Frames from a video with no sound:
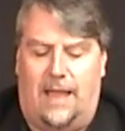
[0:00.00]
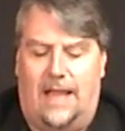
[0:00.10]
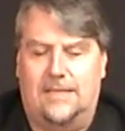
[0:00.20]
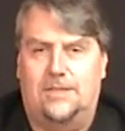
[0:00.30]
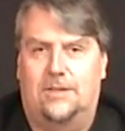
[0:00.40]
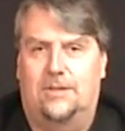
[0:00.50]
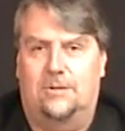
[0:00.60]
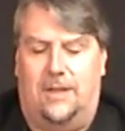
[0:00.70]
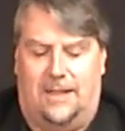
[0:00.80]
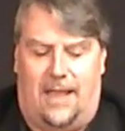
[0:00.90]
As you're
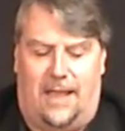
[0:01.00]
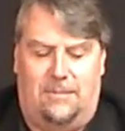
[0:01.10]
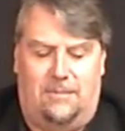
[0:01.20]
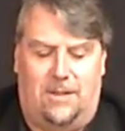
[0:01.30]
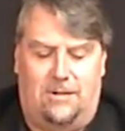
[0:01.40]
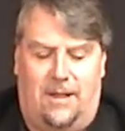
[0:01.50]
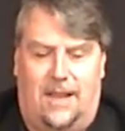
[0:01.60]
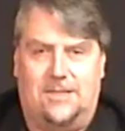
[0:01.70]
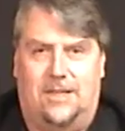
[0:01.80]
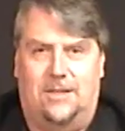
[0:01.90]
doing that, what you're
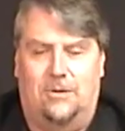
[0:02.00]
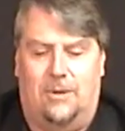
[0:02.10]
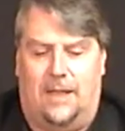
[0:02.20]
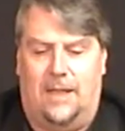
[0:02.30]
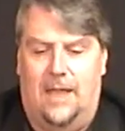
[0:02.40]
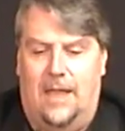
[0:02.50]
actually doing,